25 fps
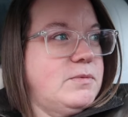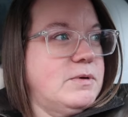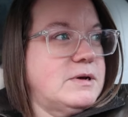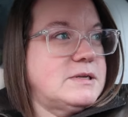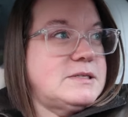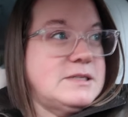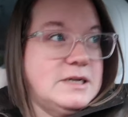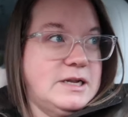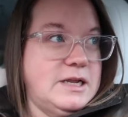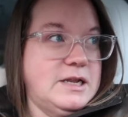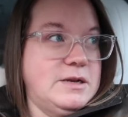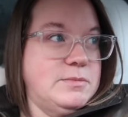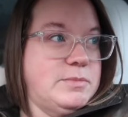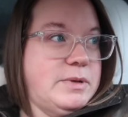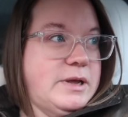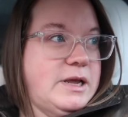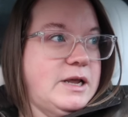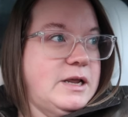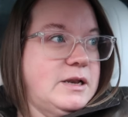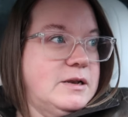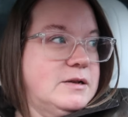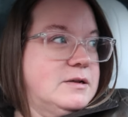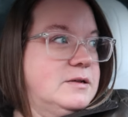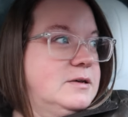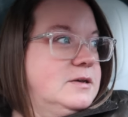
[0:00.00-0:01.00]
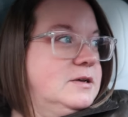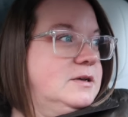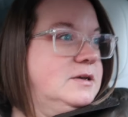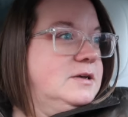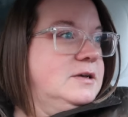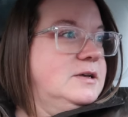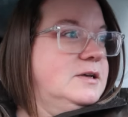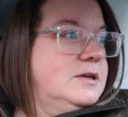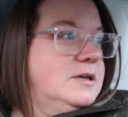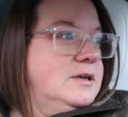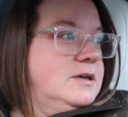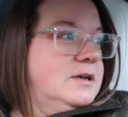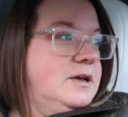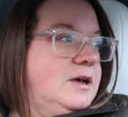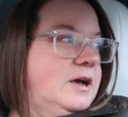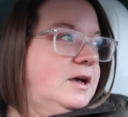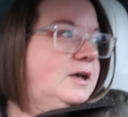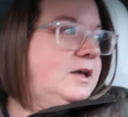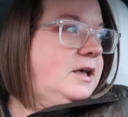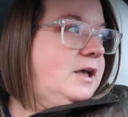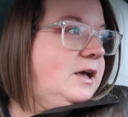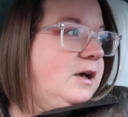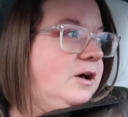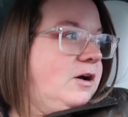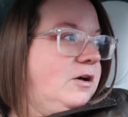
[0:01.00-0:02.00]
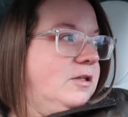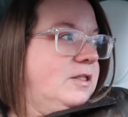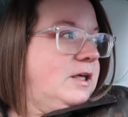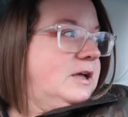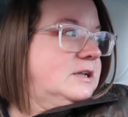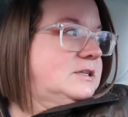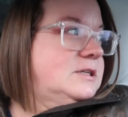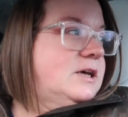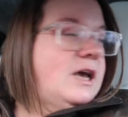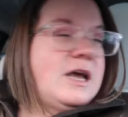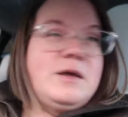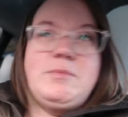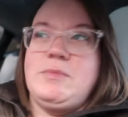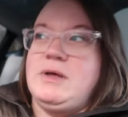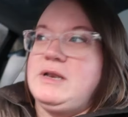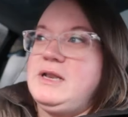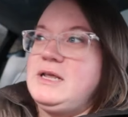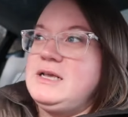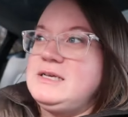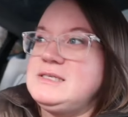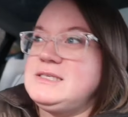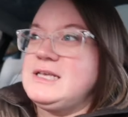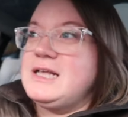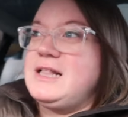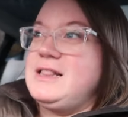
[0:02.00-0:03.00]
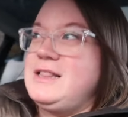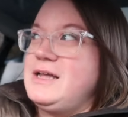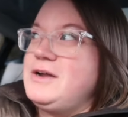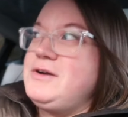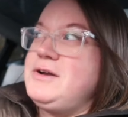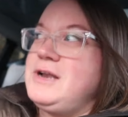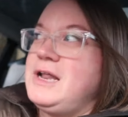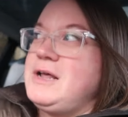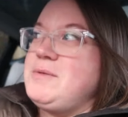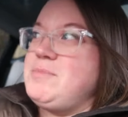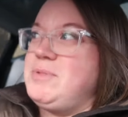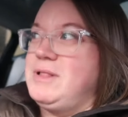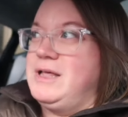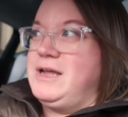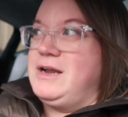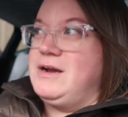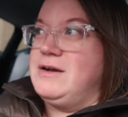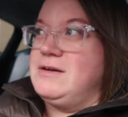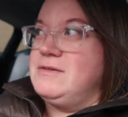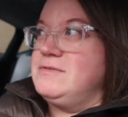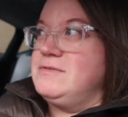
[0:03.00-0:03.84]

wasn't in pain all that time. And he's a clarinet player